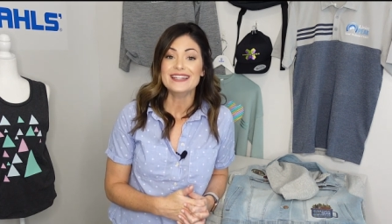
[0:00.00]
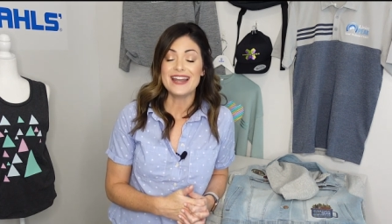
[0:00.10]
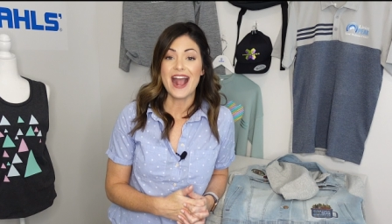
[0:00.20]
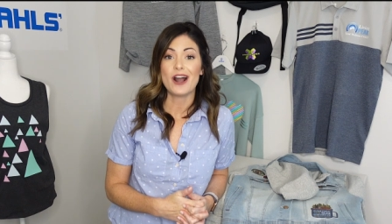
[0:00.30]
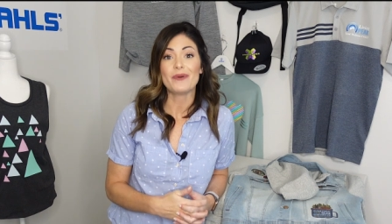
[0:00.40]

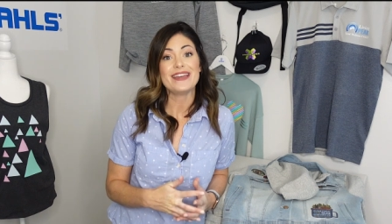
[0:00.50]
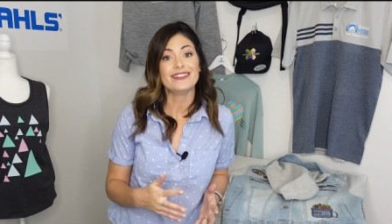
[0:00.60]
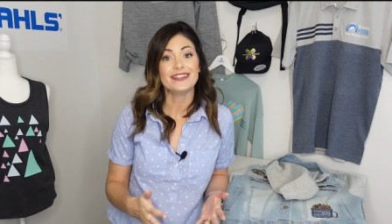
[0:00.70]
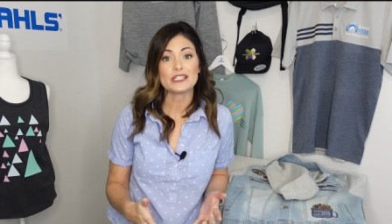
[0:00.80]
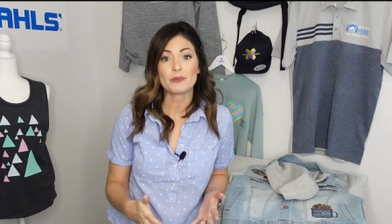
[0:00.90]
Now,
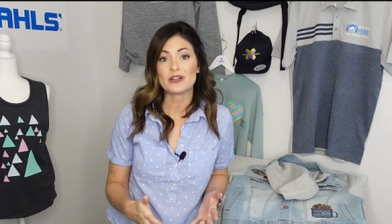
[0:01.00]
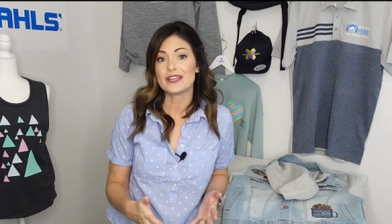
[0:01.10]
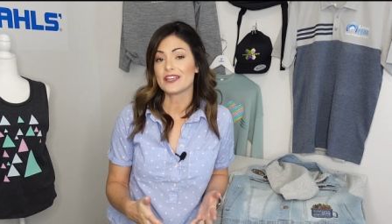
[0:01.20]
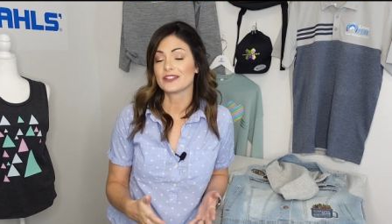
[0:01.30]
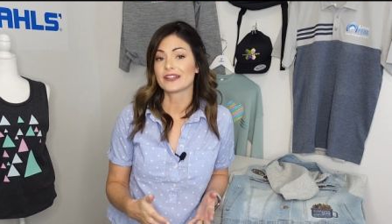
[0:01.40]
in this
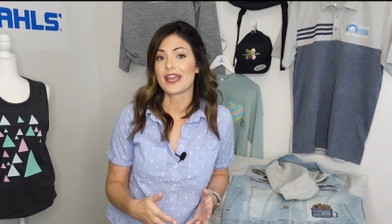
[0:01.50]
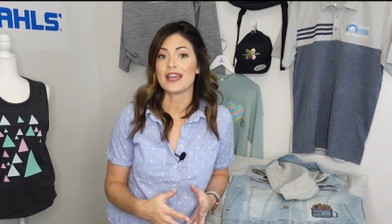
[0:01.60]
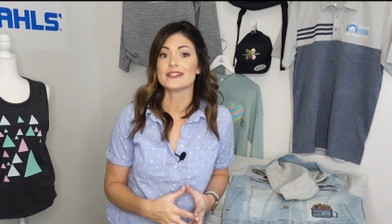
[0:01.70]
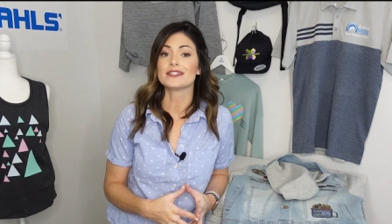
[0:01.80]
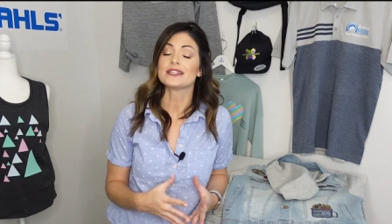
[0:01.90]
particular
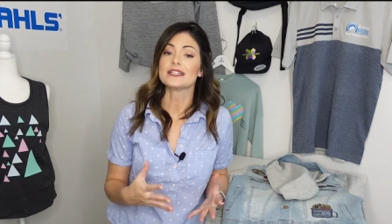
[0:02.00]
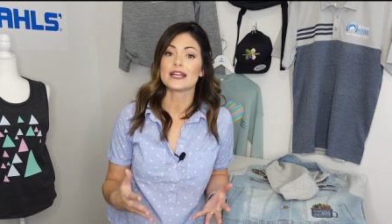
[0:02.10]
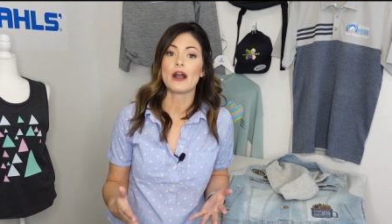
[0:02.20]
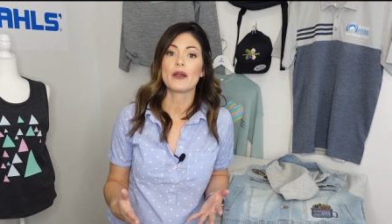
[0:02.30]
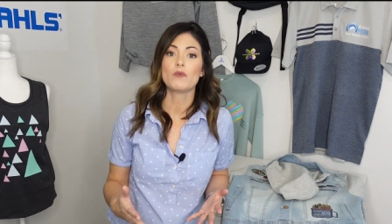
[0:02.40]
case, this is
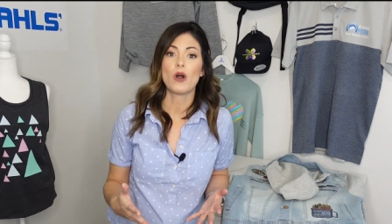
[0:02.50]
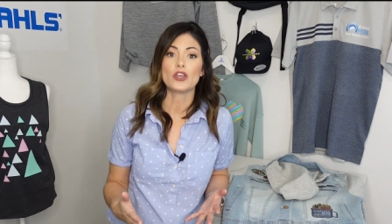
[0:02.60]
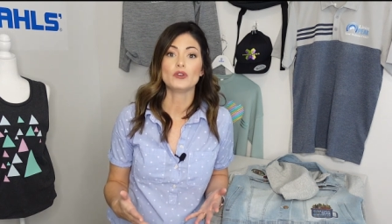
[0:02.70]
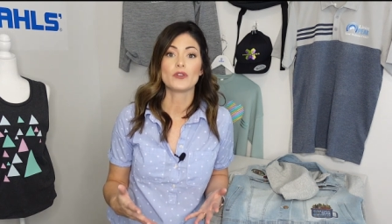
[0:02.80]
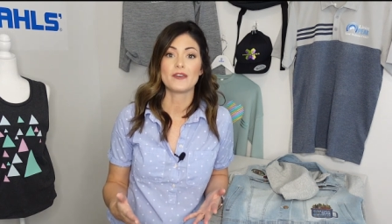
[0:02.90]
how I
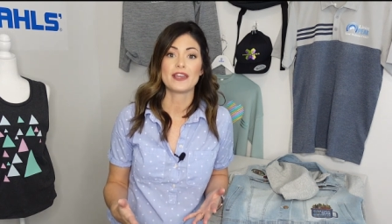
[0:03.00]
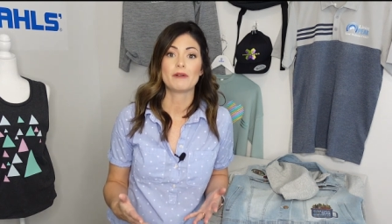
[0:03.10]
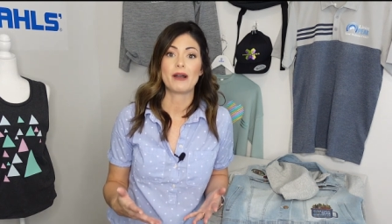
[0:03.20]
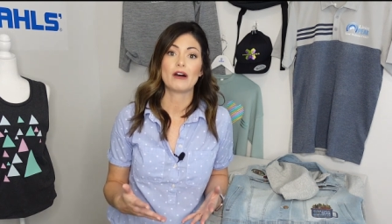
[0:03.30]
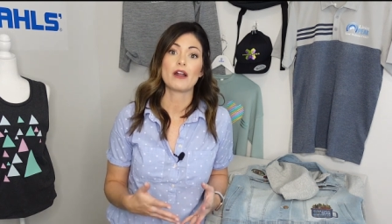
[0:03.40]
want you to think
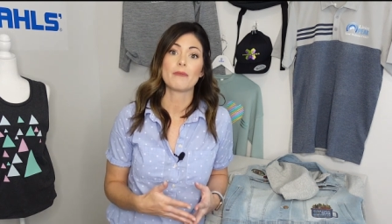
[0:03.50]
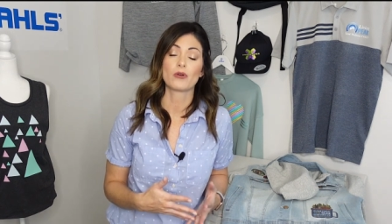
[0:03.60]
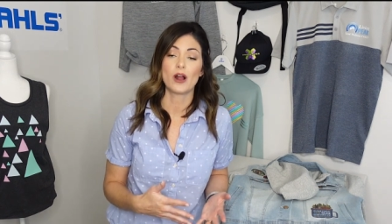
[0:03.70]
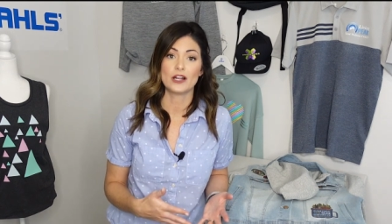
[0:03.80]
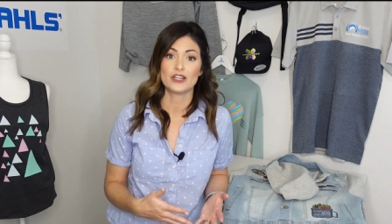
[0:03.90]
about a
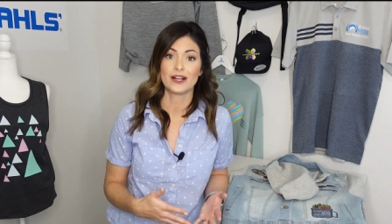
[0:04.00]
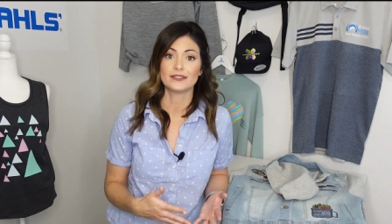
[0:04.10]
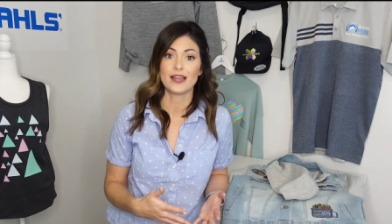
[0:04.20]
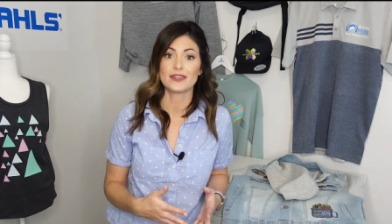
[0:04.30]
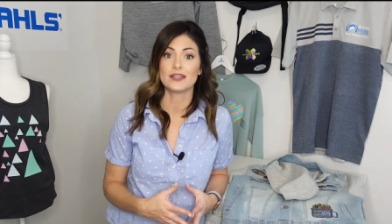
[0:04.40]

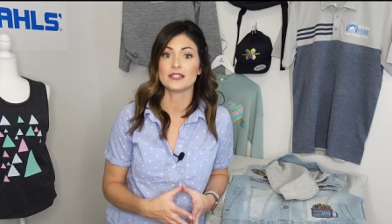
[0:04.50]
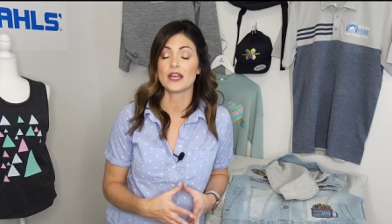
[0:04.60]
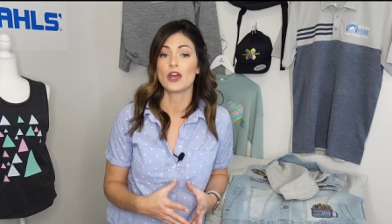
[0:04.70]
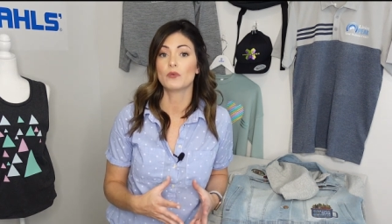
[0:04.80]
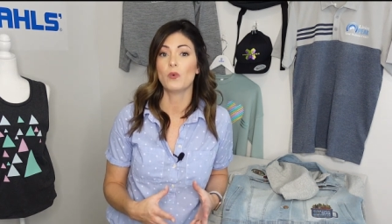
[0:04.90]
project like this
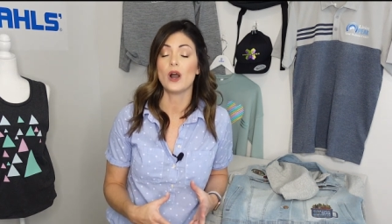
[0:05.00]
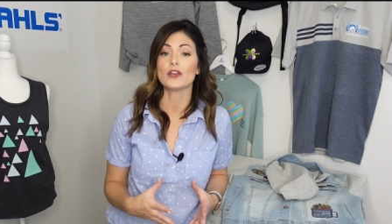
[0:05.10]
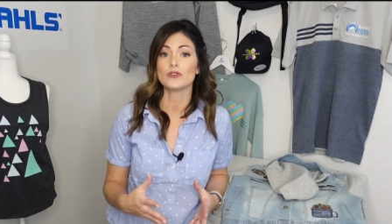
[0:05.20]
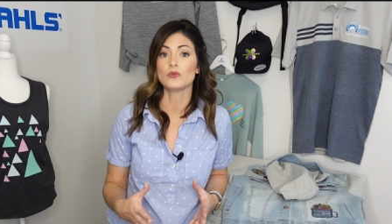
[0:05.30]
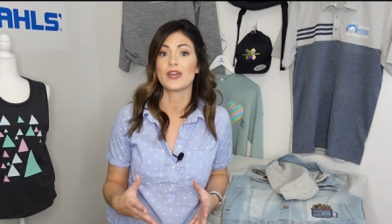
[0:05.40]
and
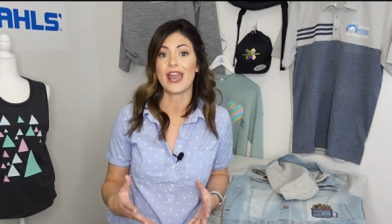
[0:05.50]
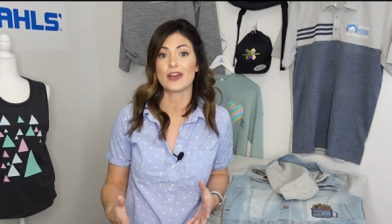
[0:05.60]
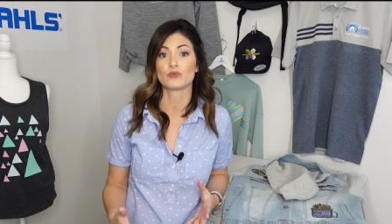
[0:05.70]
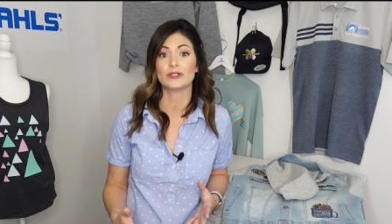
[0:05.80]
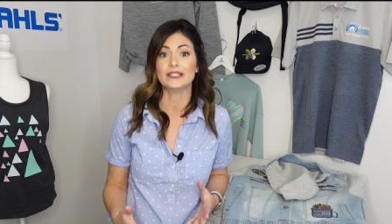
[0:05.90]
what you
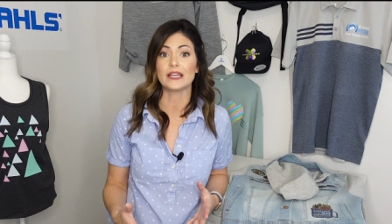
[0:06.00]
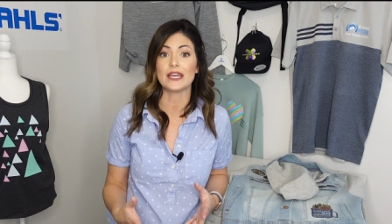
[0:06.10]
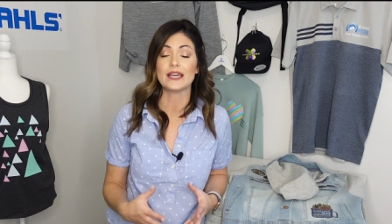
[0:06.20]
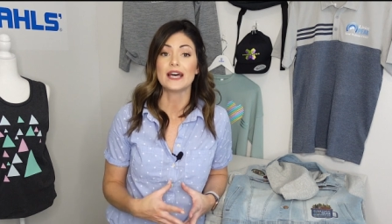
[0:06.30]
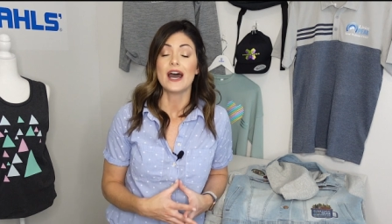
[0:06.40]
can
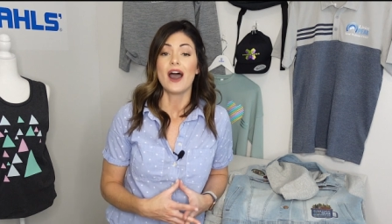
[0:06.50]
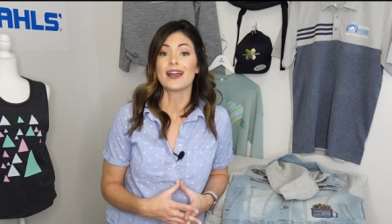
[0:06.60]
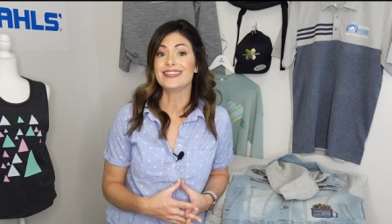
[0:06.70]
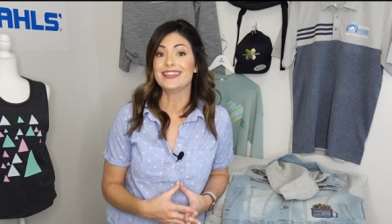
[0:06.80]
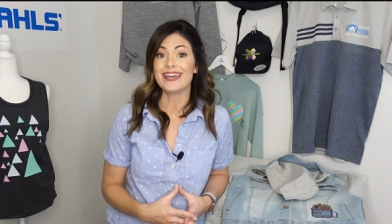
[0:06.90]
really
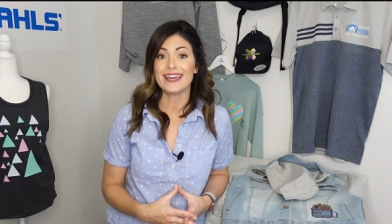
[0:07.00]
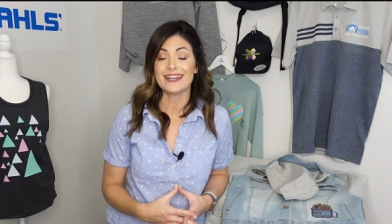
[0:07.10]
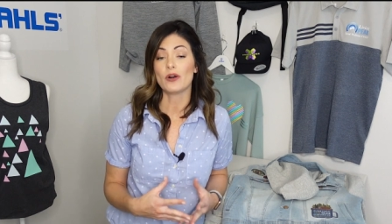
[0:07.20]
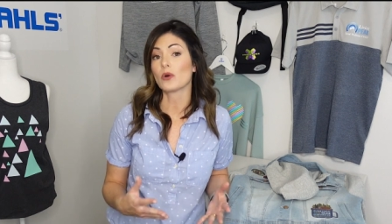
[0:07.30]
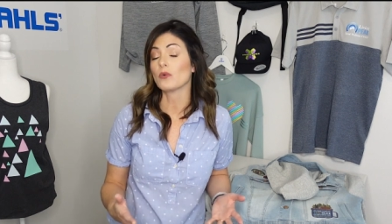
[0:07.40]
uh,
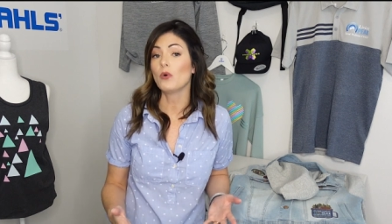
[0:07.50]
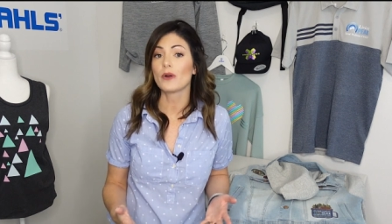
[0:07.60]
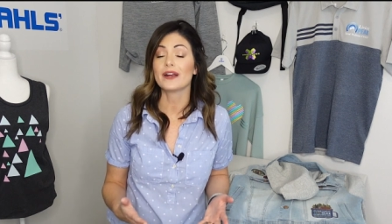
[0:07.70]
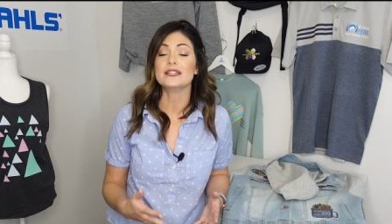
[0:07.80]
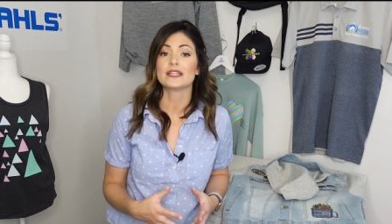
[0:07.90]
get or
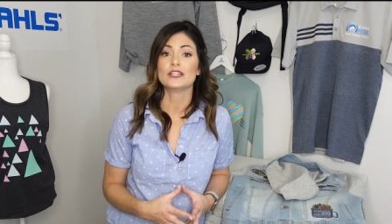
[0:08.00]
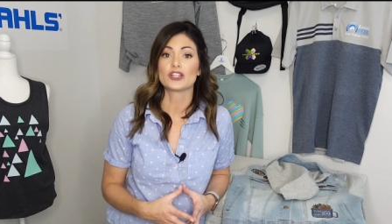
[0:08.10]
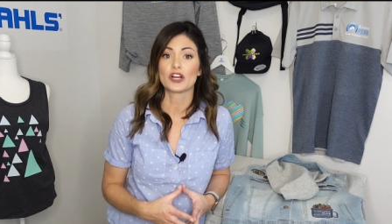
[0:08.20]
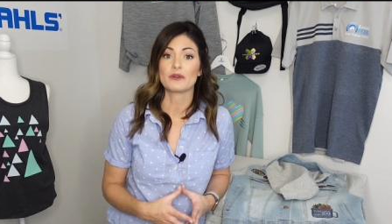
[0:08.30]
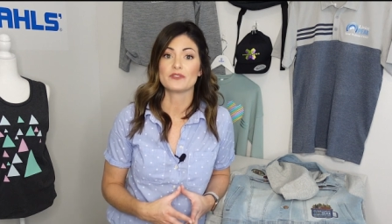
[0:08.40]
warrant in
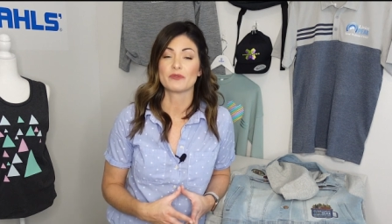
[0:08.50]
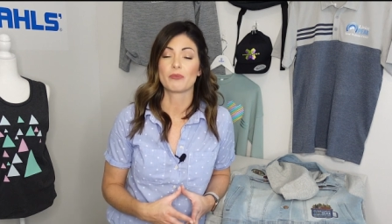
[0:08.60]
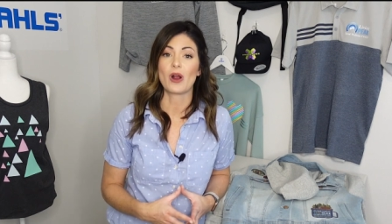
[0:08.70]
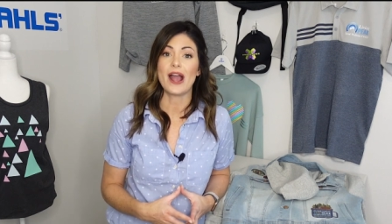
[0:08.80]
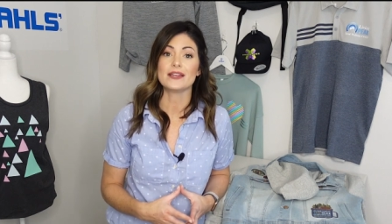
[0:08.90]
terms of
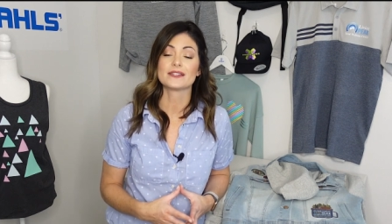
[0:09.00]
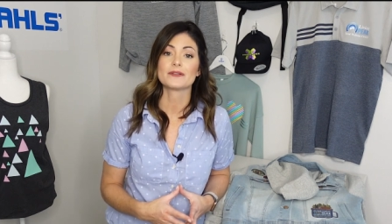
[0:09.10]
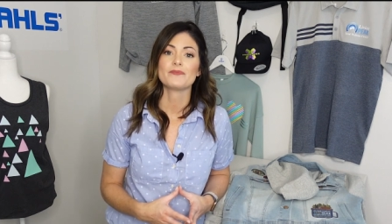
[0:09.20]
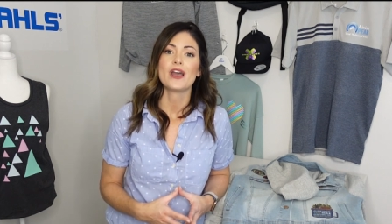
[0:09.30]
price.